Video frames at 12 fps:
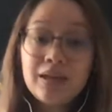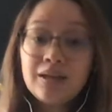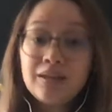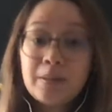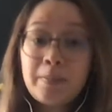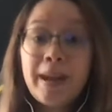
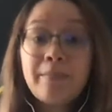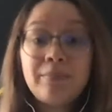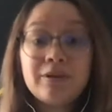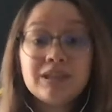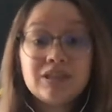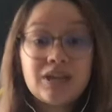The
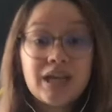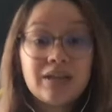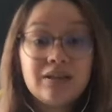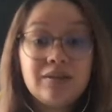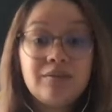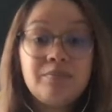paper is
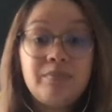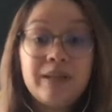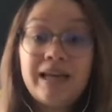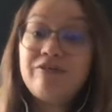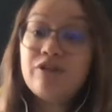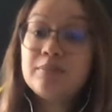titled
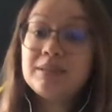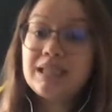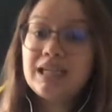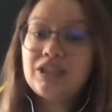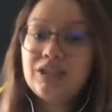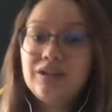
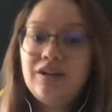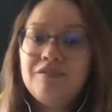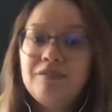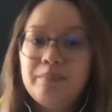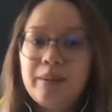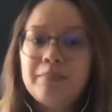Platformization of
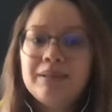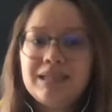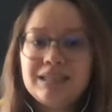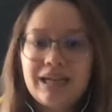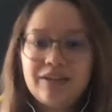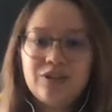the Public
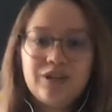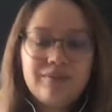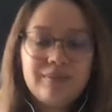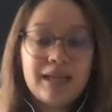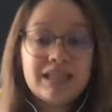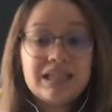Sector,
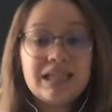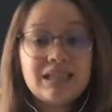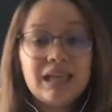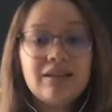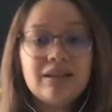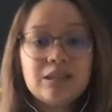
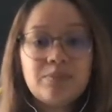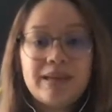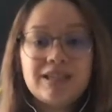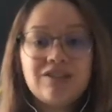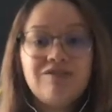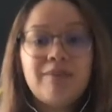Assessing the
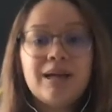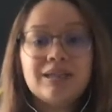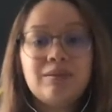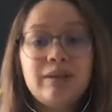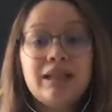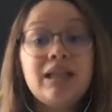Space of
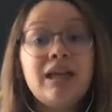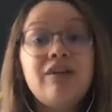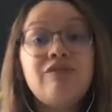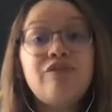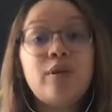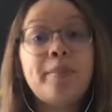Possibility
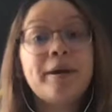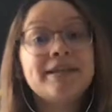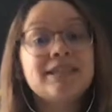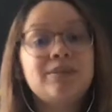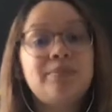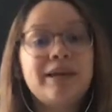for
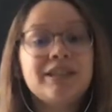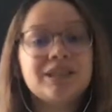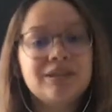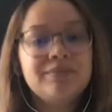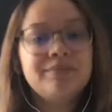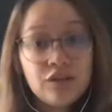
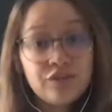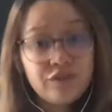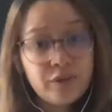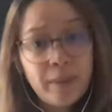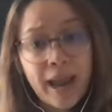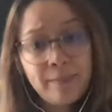Participation.
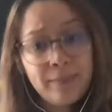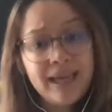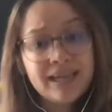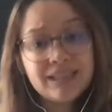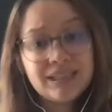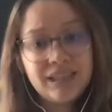For my
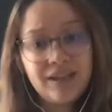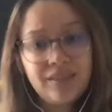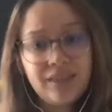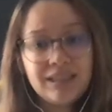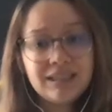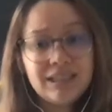PhD
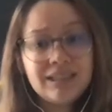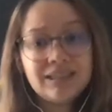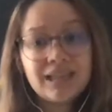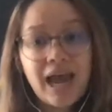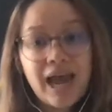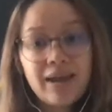
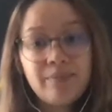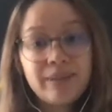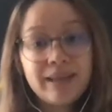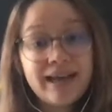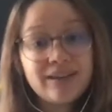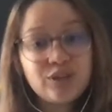thesis, I
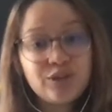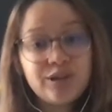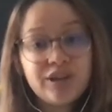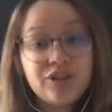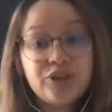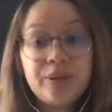plan to
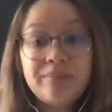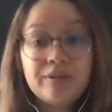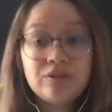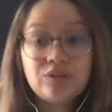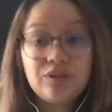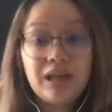
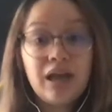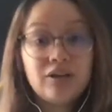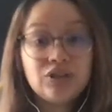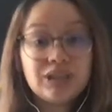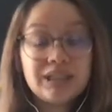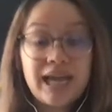contribute to the
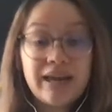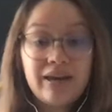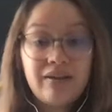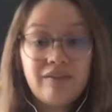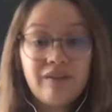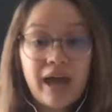
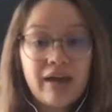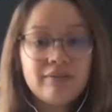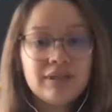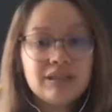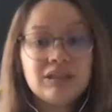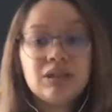understanding of
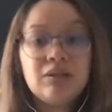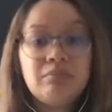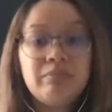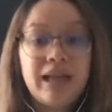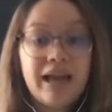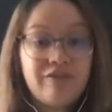how digital
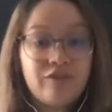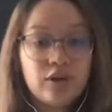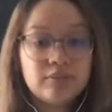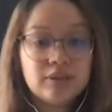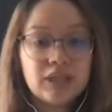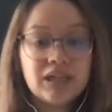
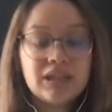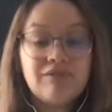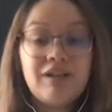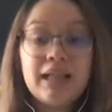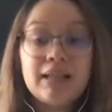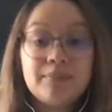platforms are
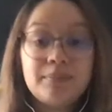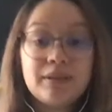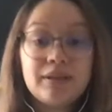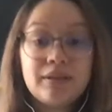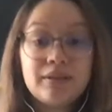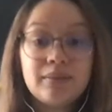
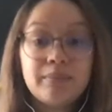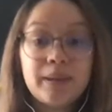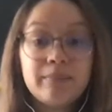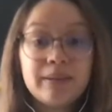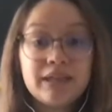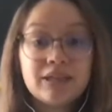developed in
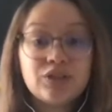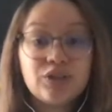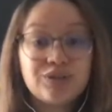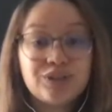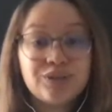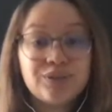public
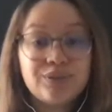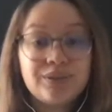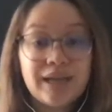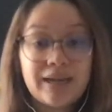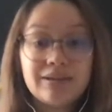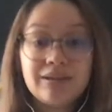
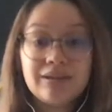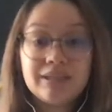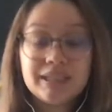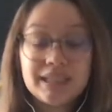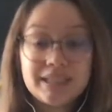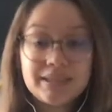socio-technical
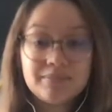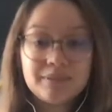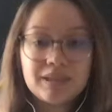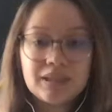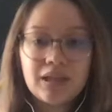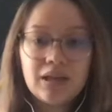
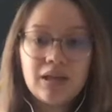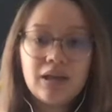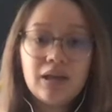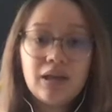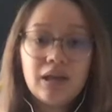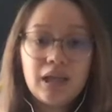systems.
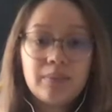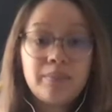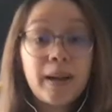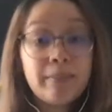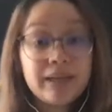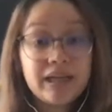In
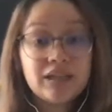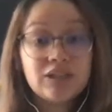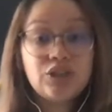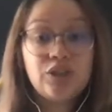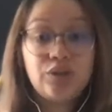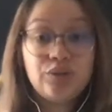public
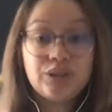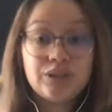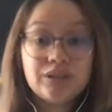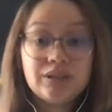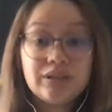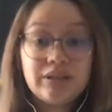
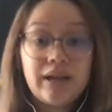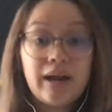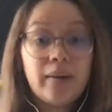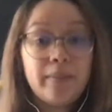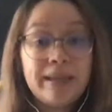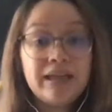institutions,
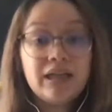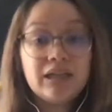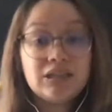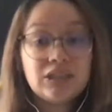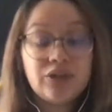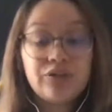there are many
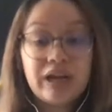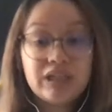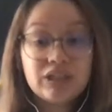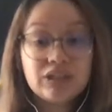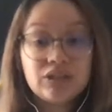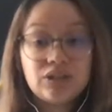
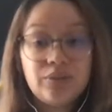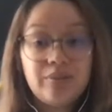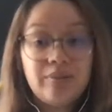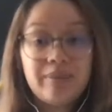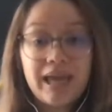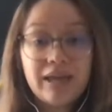considerations to
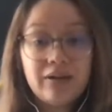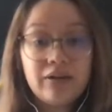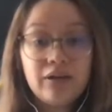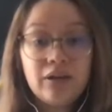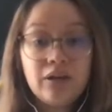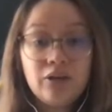be made,
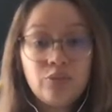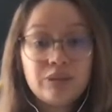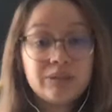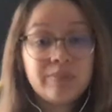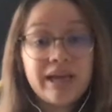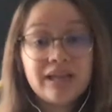
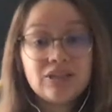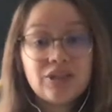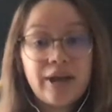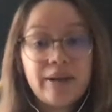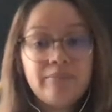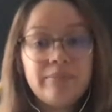which might at
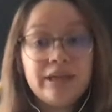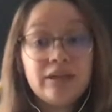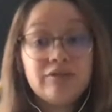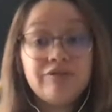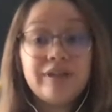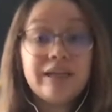times be
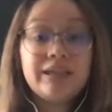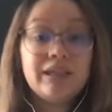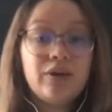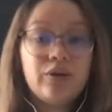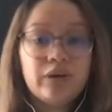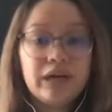
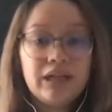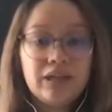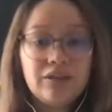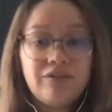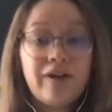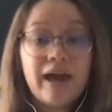conflicting or
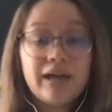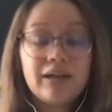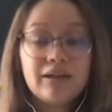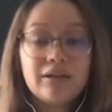ill-defined.